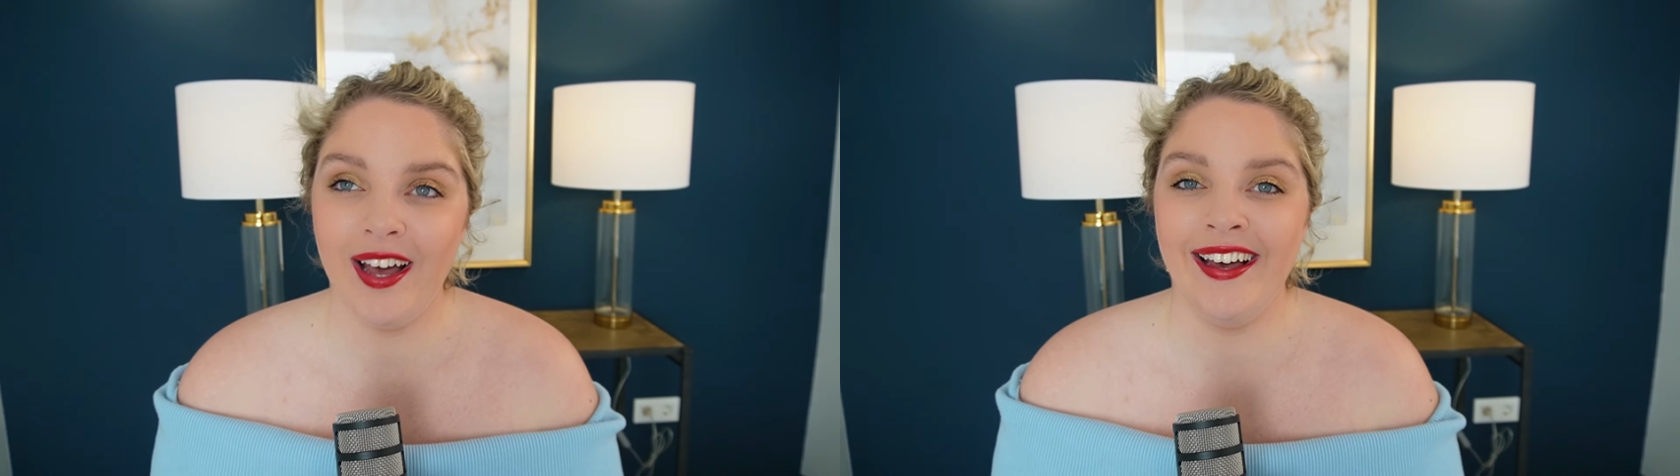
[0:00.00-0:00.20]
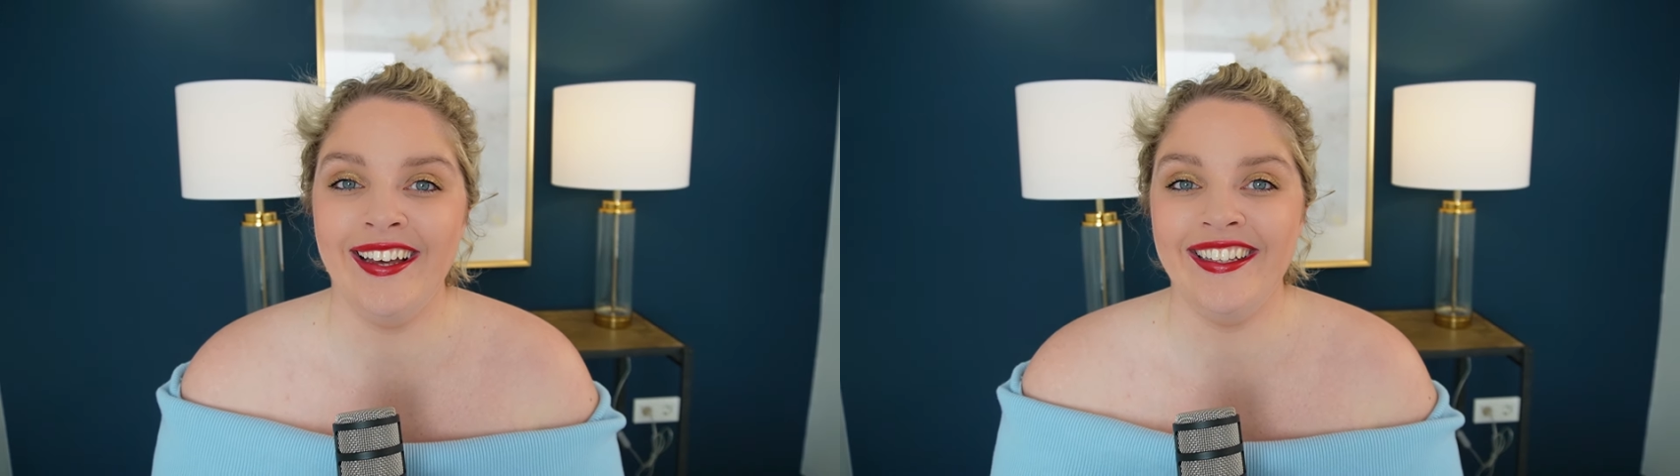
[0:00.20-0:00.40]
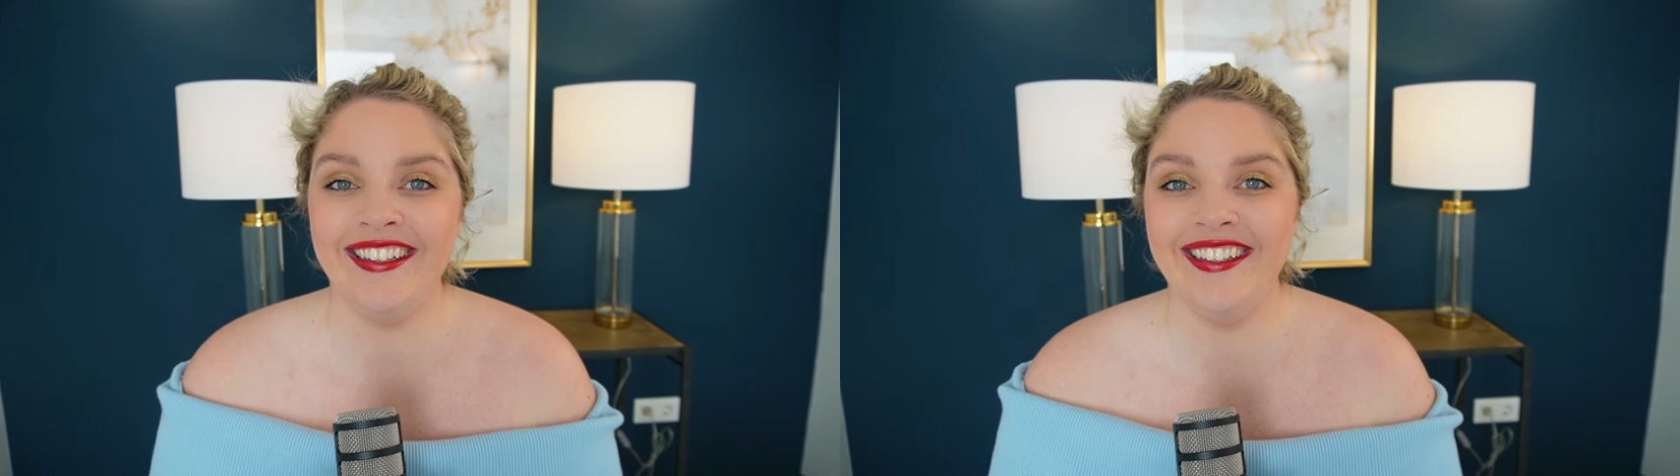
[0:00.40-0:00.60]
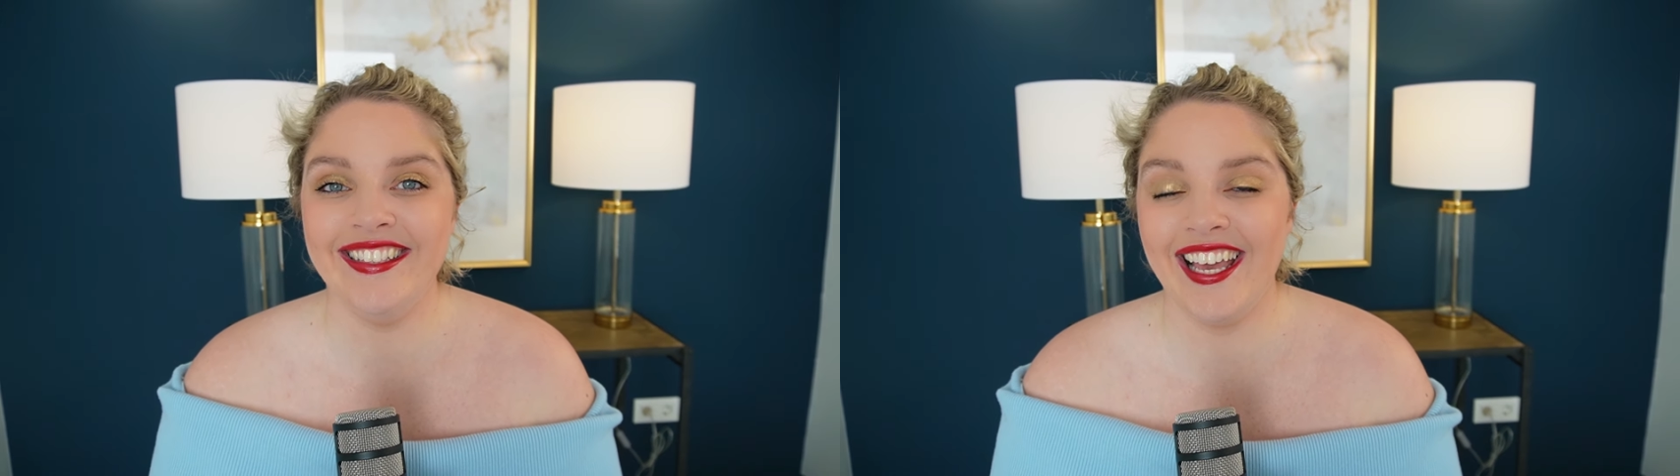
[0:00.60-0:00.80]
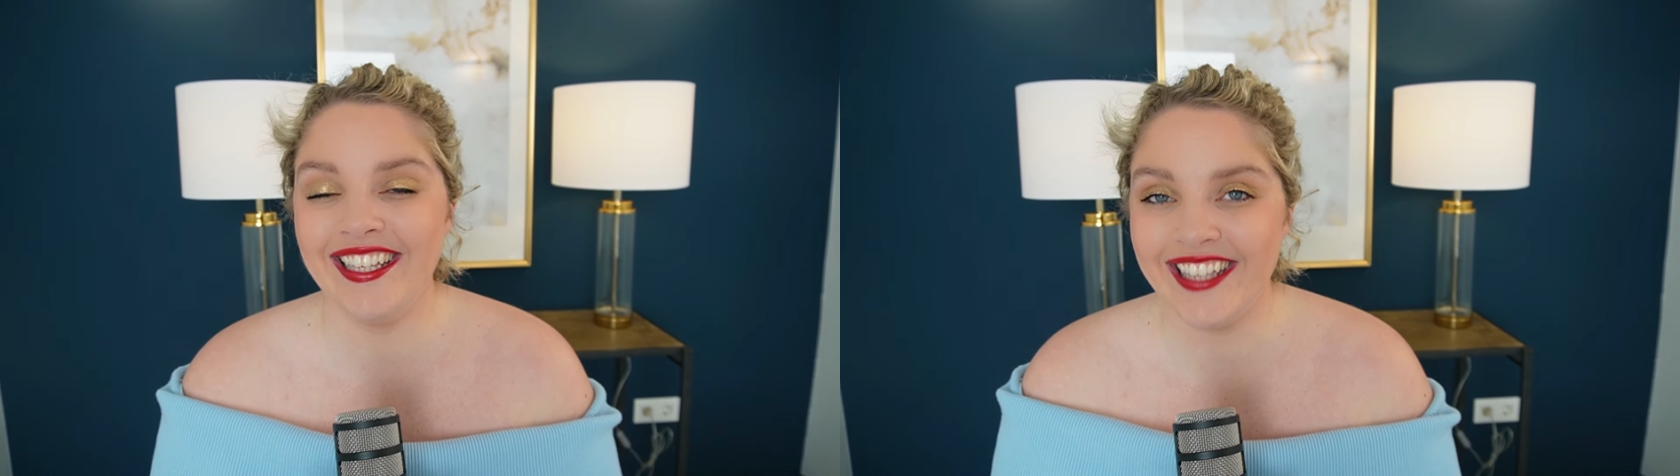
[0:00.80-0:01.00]

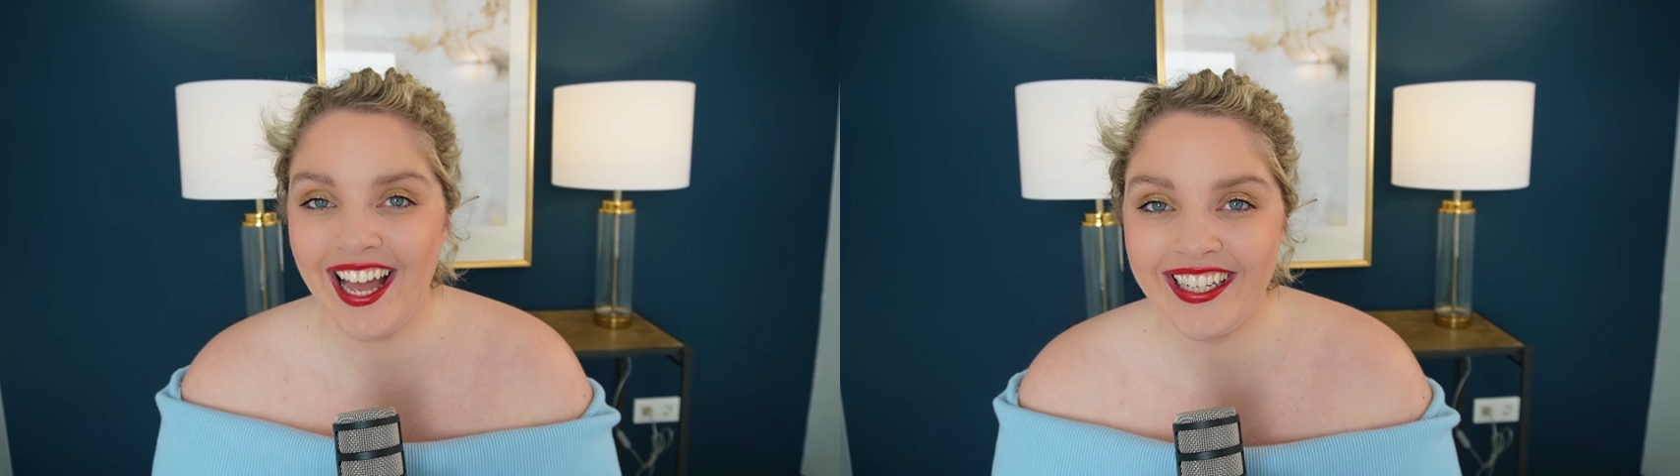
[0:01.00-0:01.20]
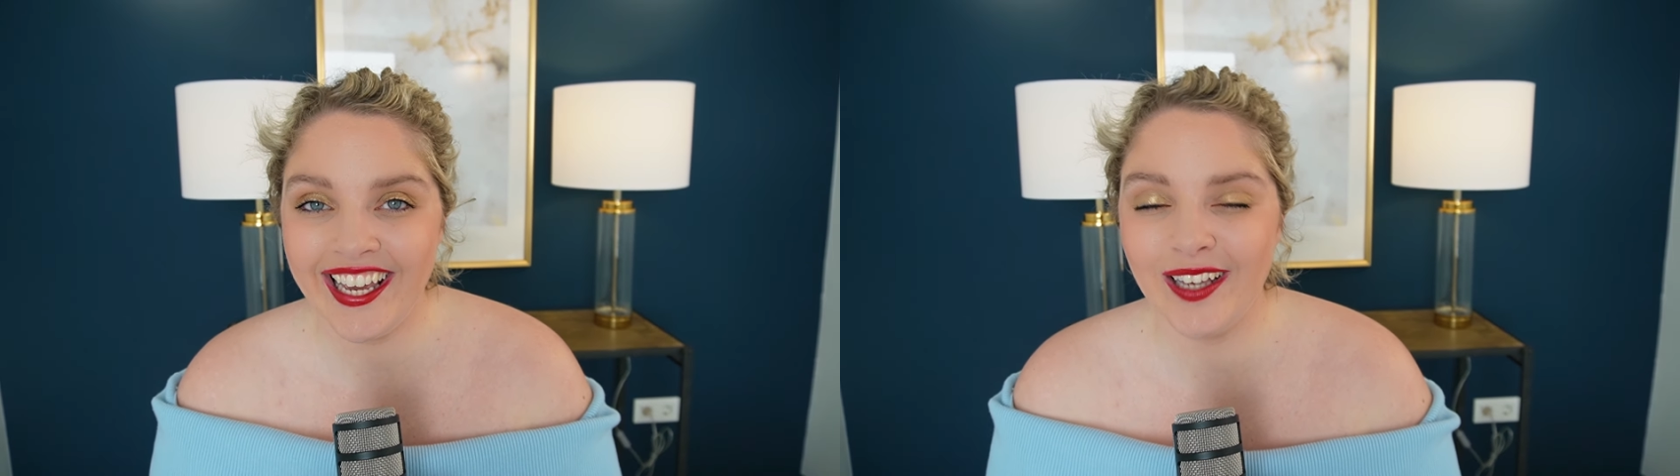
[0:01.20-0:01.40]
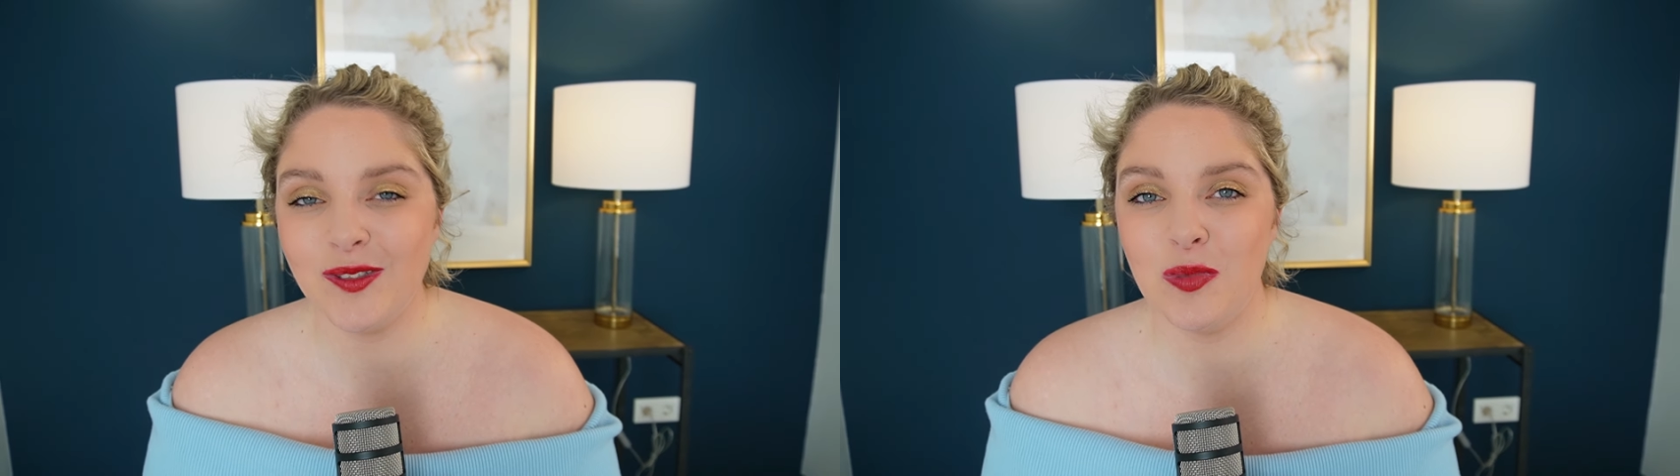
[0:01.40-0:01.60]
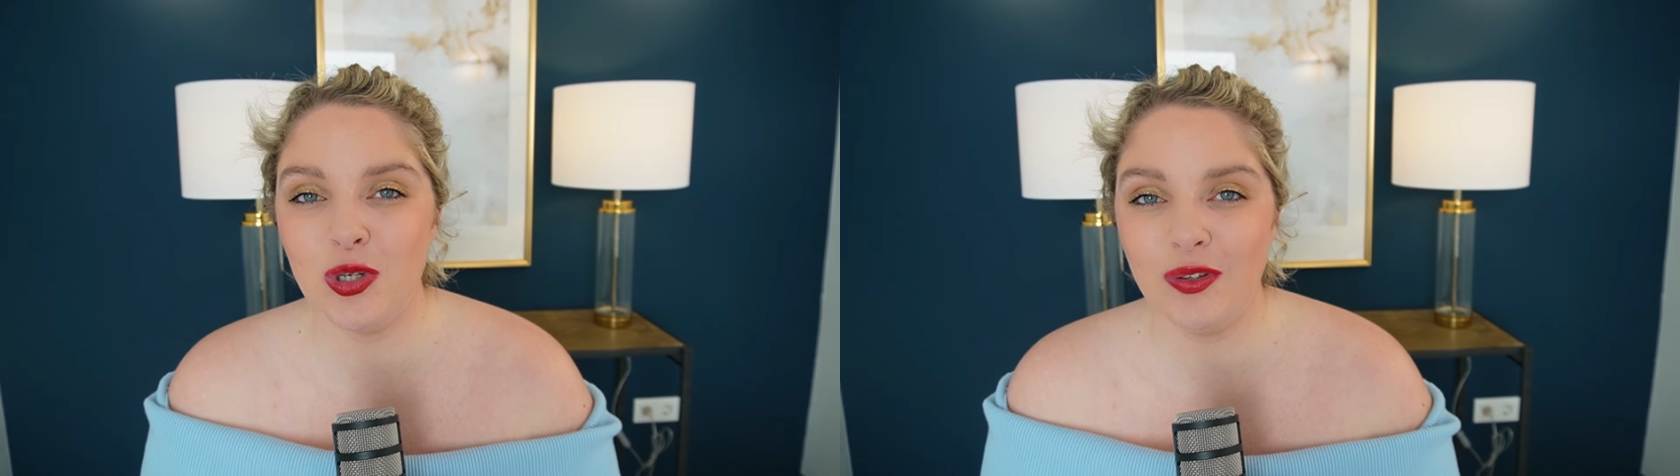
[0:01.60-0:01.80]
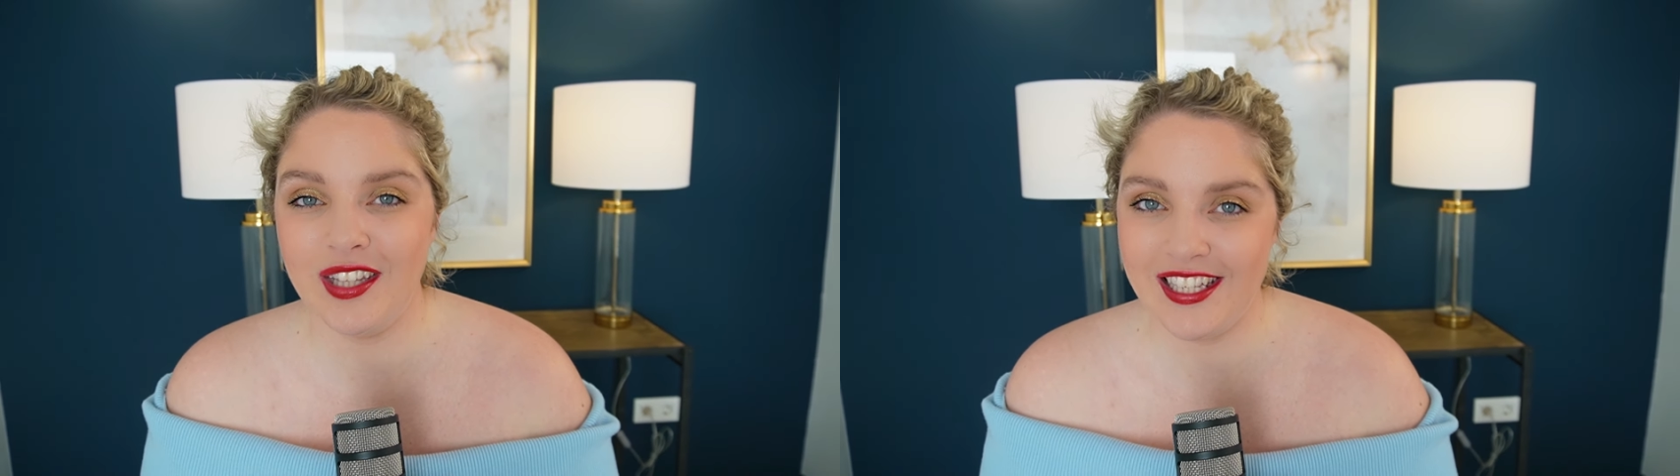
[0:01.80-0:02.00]
and his nanny has him
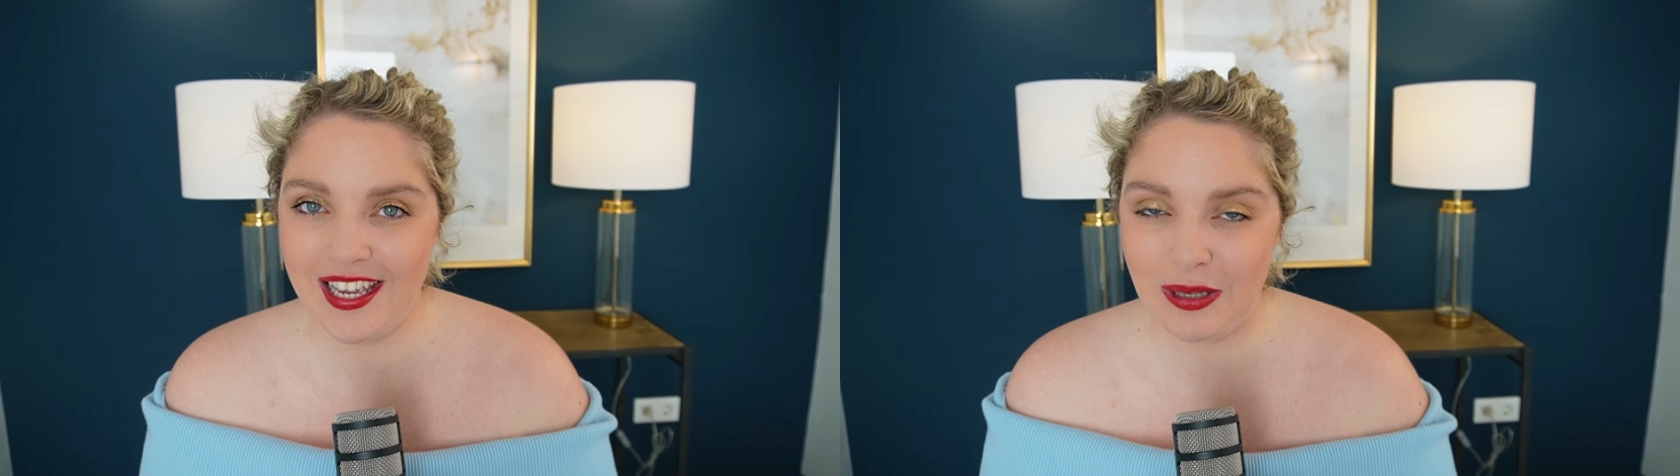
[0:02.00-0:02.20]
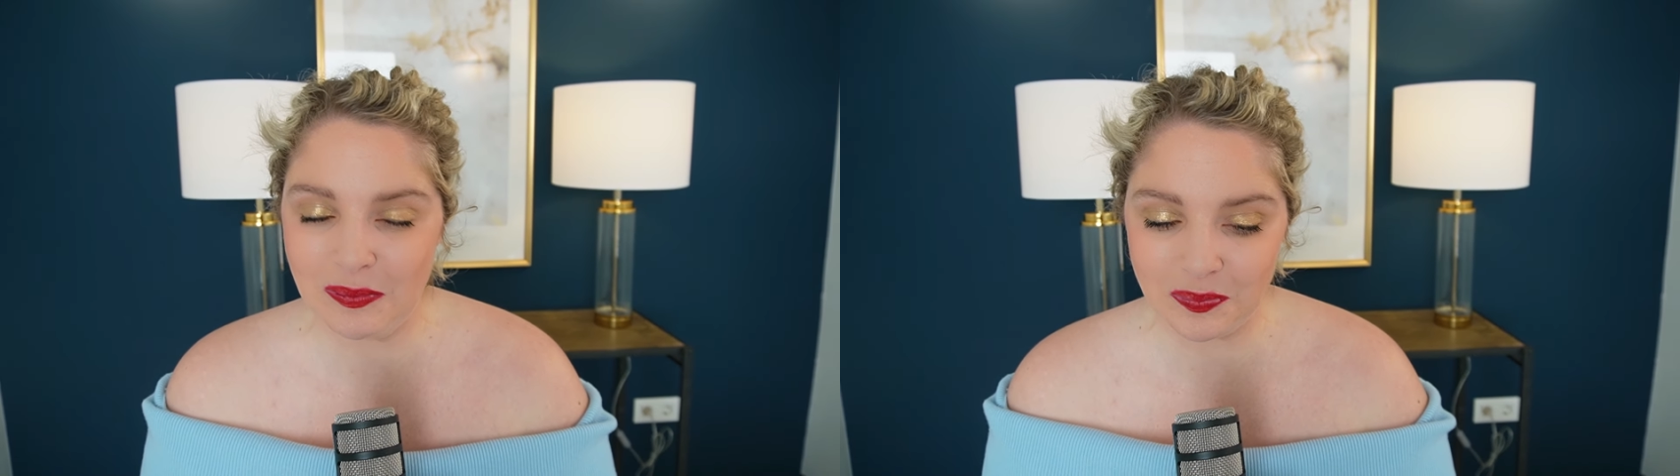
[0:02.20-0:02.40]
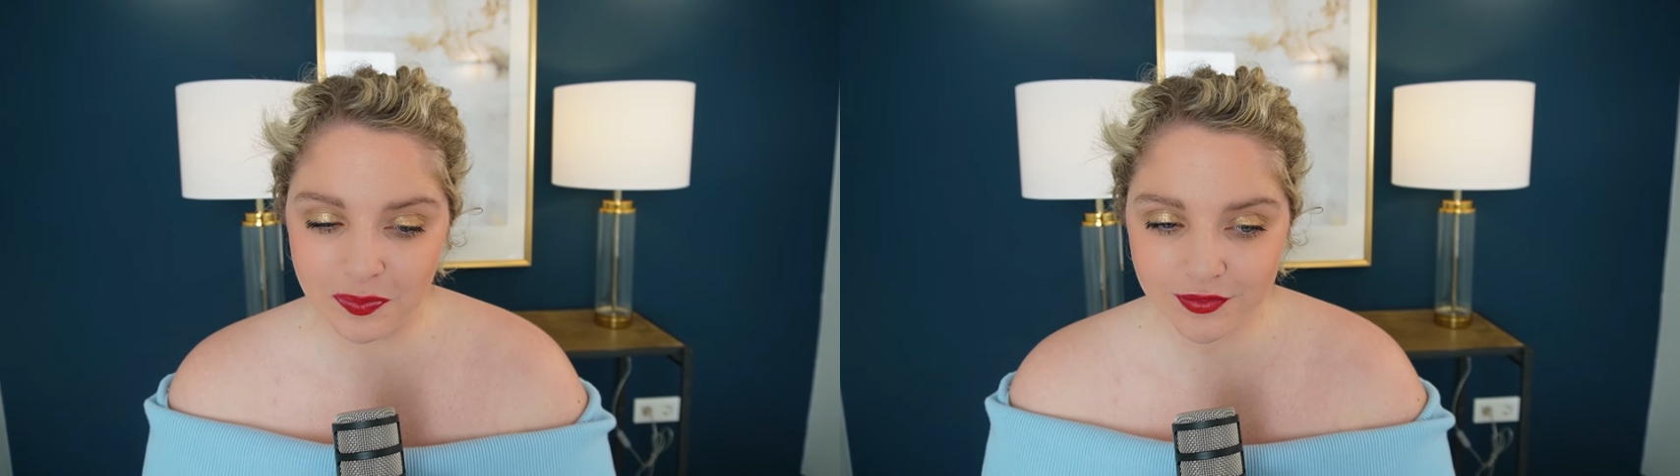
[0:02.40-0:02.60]
during the day.